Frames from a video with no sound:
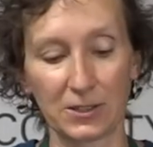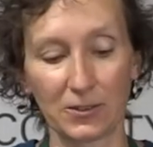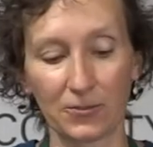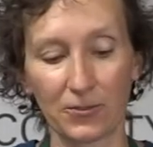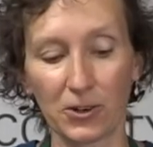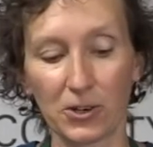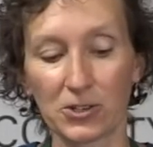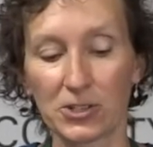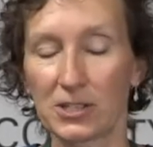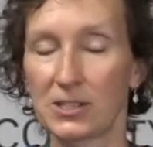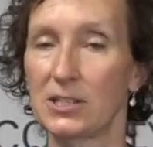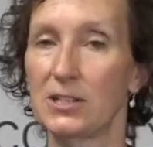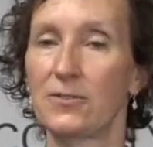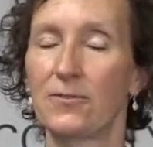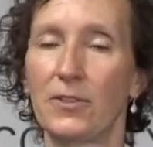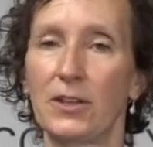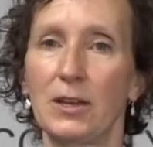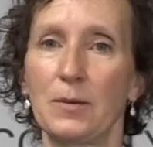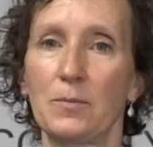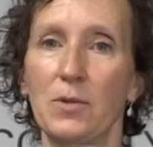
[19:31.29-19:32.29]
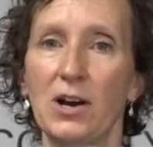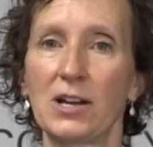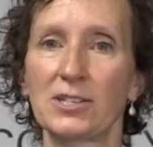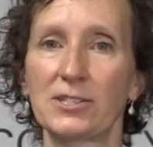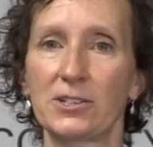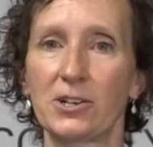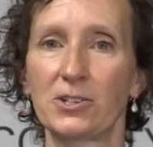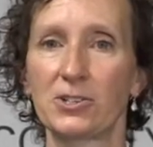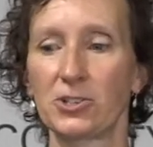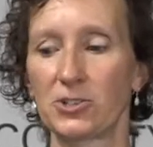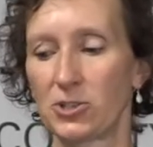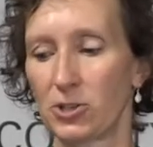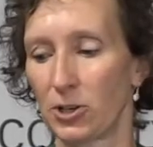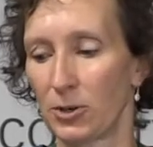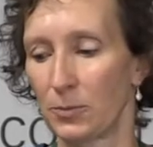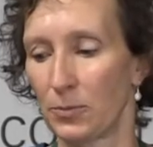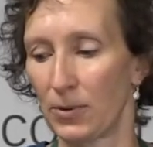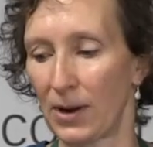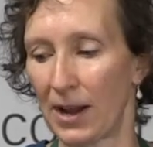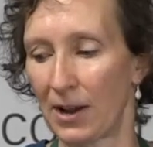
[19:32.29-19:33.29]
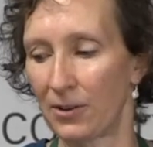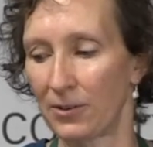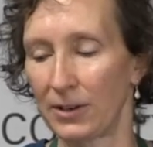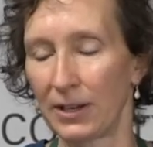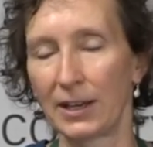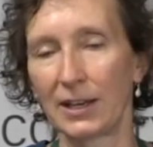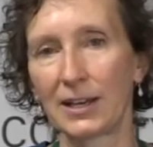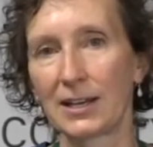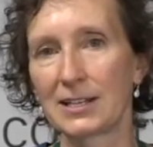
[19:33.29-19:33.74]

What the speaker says: The first is if the moss starts to turn brown.